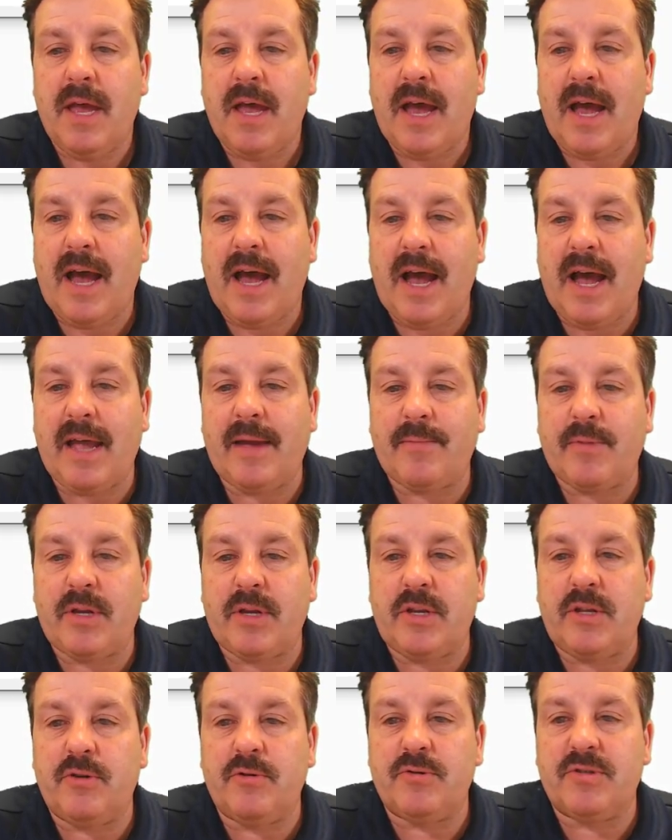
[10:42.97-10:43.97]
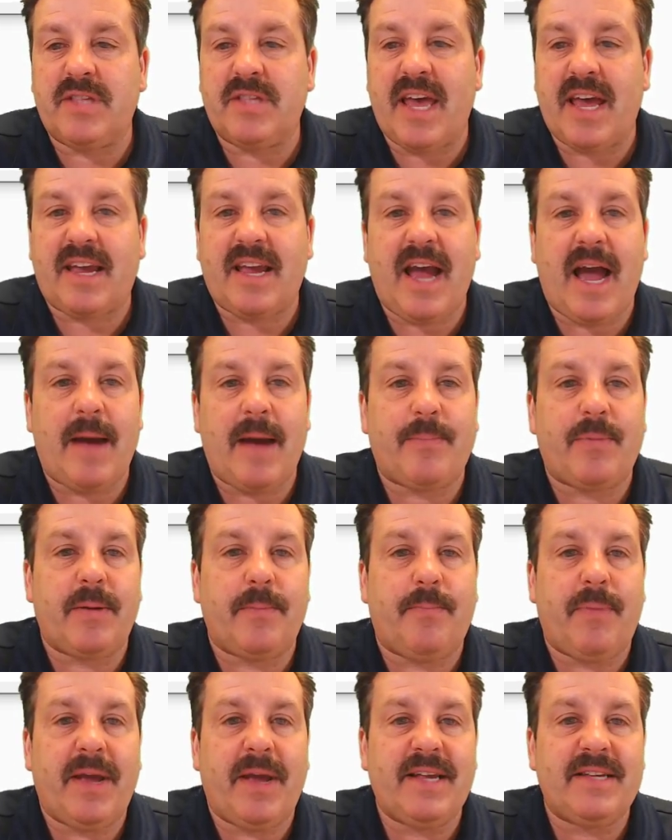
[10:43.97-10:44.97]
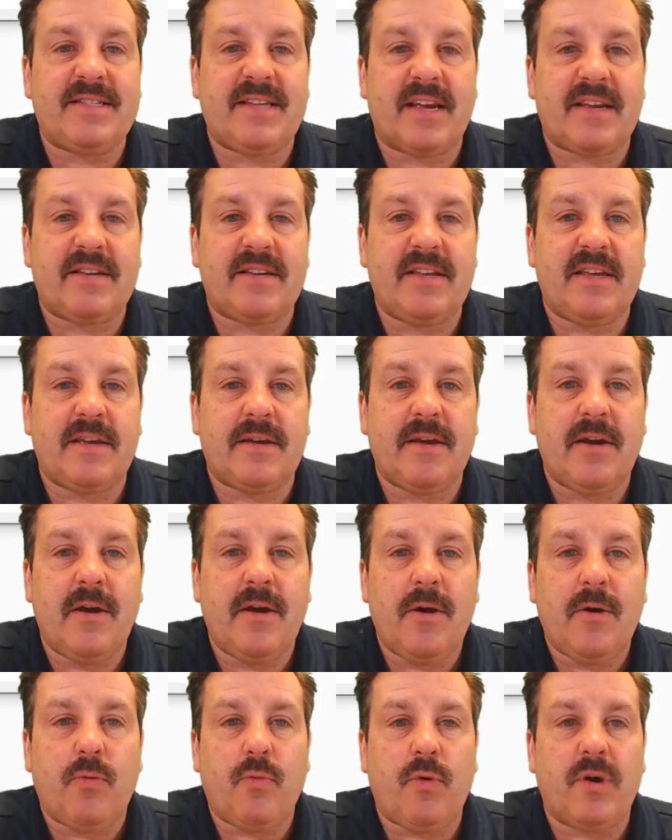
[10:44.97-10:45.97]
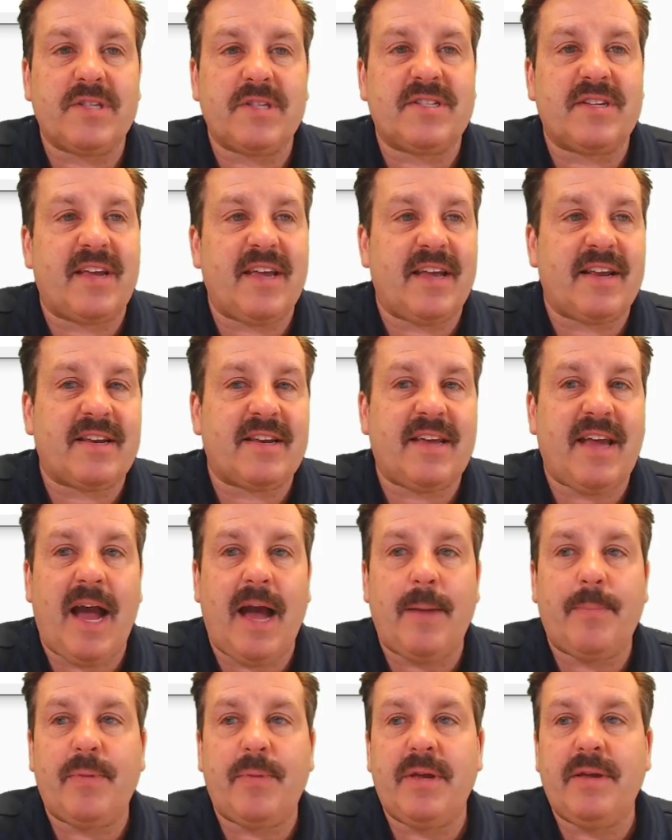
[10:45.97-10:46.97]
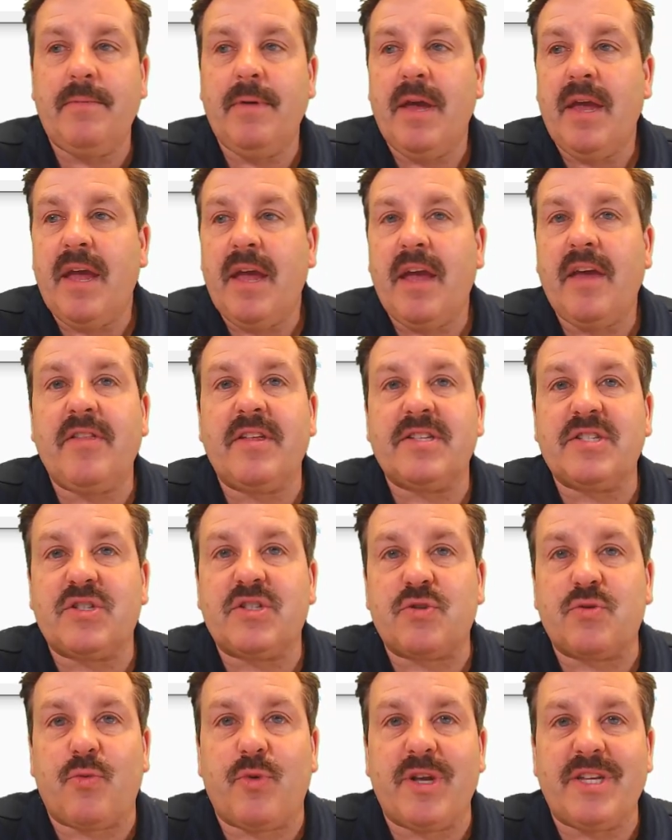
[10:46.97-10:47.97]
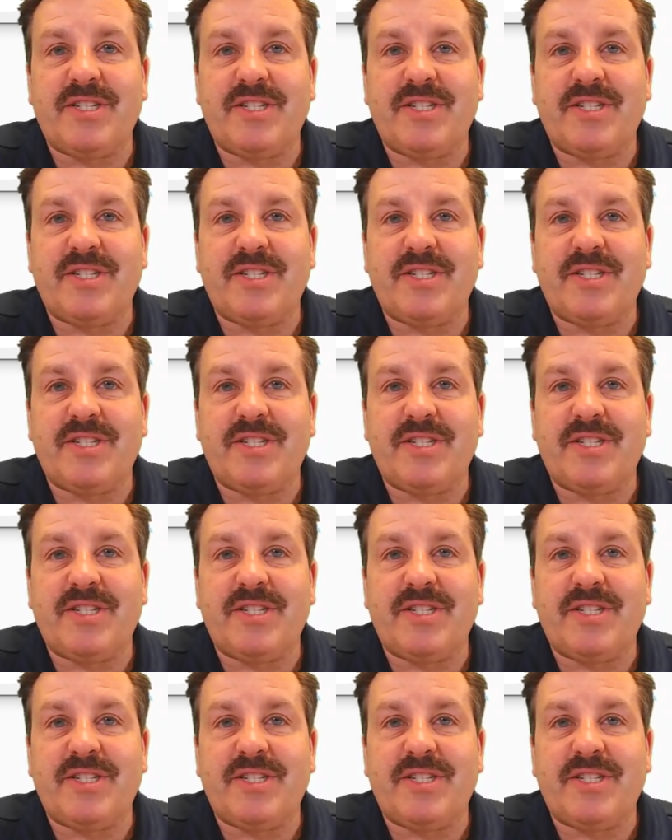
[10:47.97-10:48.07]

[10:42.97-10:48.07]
I am going to use that copy and paste technique. Once again, copy and then switch to